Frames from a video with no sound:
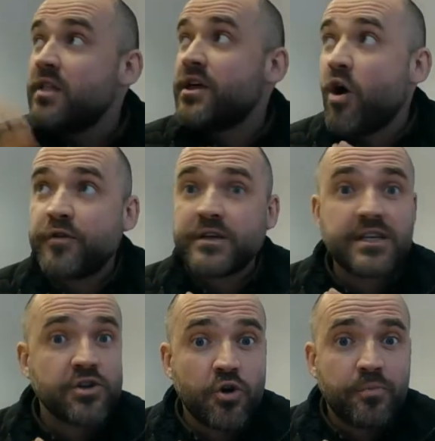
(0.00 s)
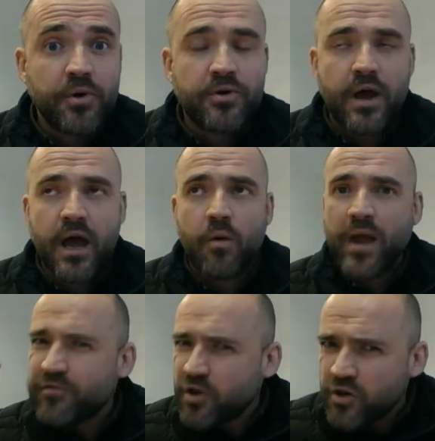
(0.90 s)
The office is open. We
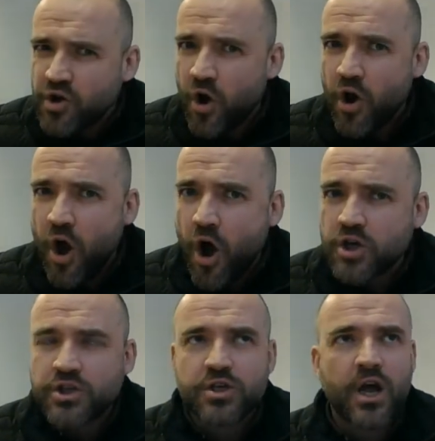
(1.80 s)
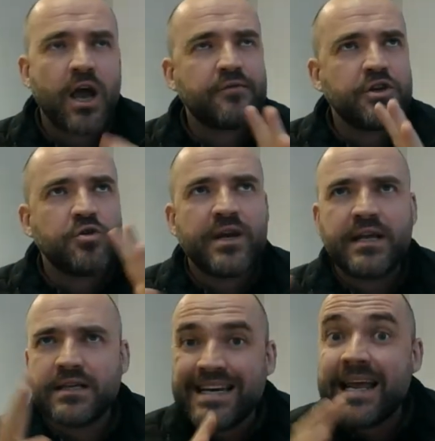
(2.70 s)
have got the door locked. If you do
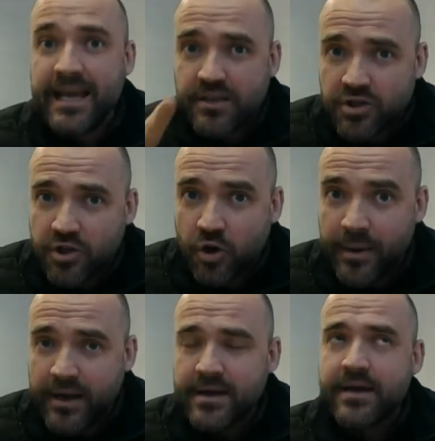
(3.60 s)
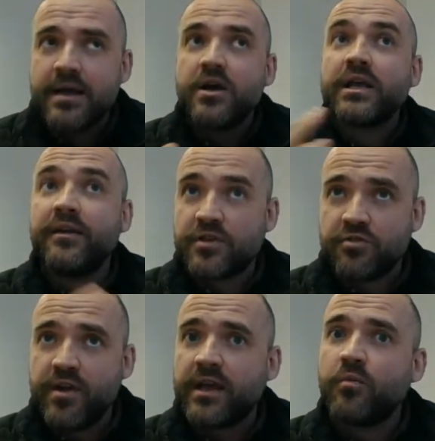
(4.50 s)
need to come in, give us a
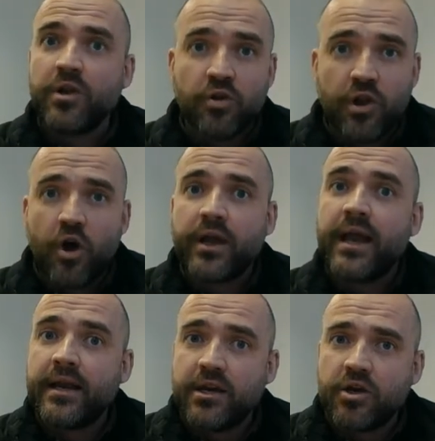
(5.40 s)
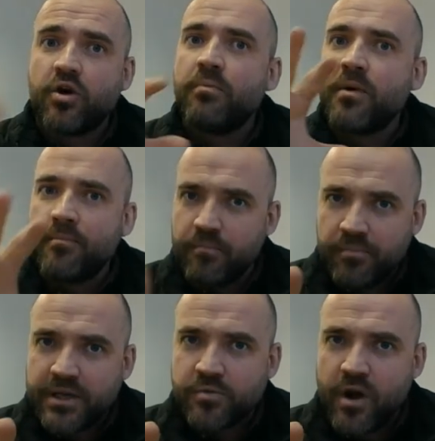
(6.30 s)
ring. We'll unlock it. In you come.
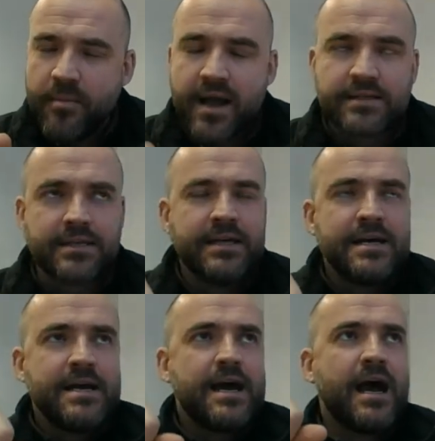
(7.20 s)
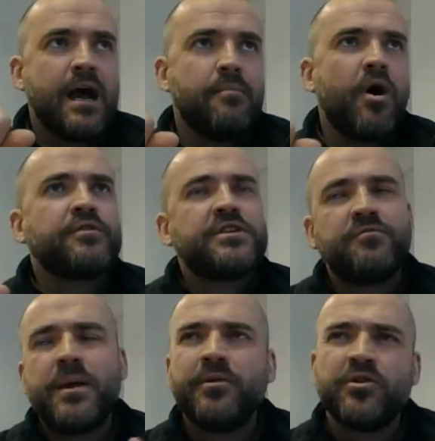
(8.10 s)
Please wear a mask. Obviously, if
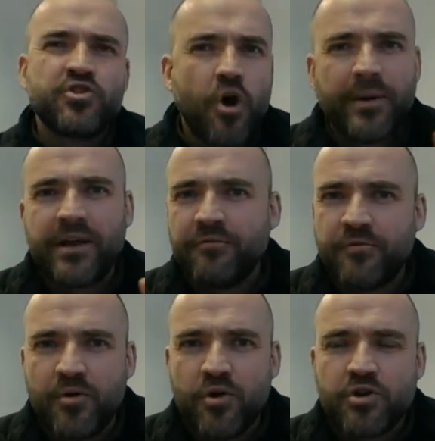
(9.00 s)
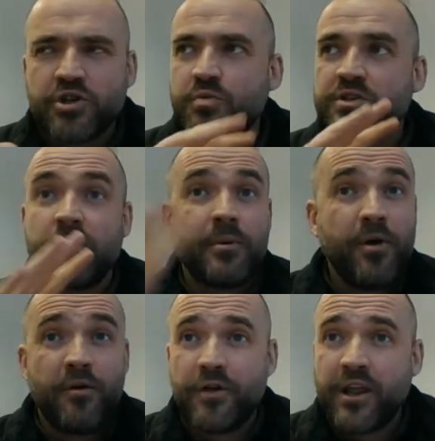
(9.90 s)
people are dropping in for brochures, which I'll be
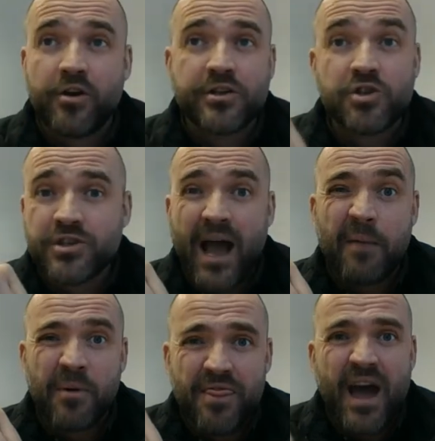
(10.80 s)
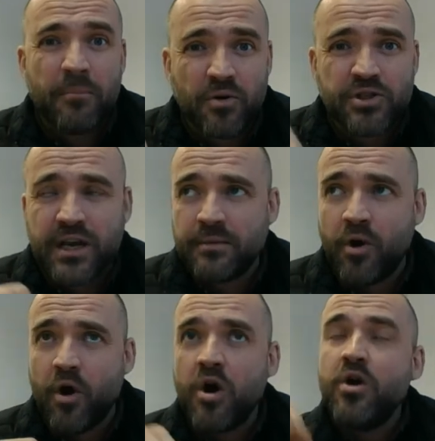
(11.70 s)
perfectly honest doesn't happen that much
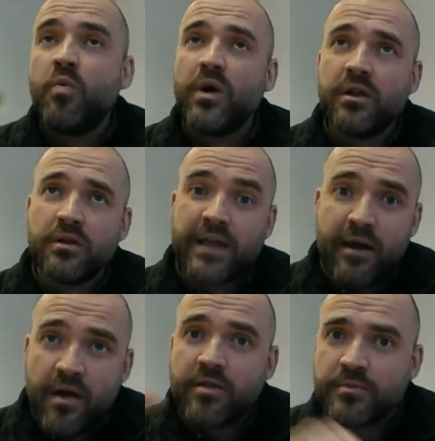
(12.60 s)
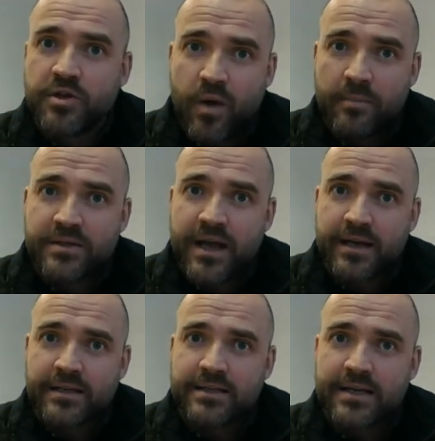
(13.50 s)
anymore, we'll direct them to the
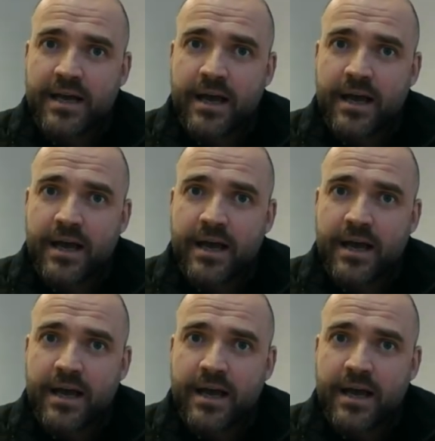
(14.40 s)
website.